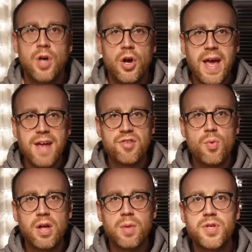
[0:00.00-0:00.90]
Okay, so
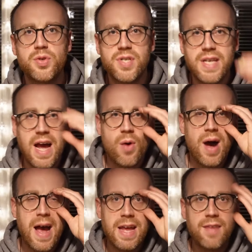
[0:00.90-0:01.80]
welcome to Huson
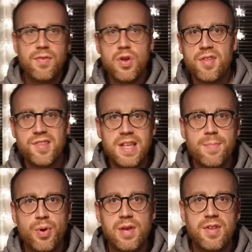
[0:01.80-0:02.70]
DIY. If you've not seen the
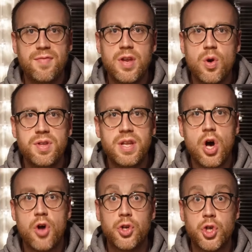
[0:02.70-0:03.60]
previous video we did
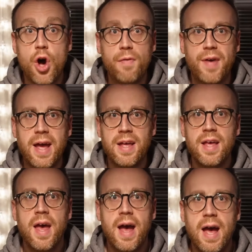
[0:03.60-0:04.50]
on coffee,
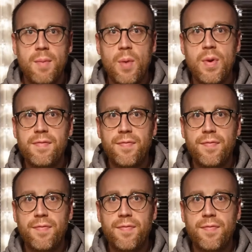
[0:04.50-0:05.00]
I went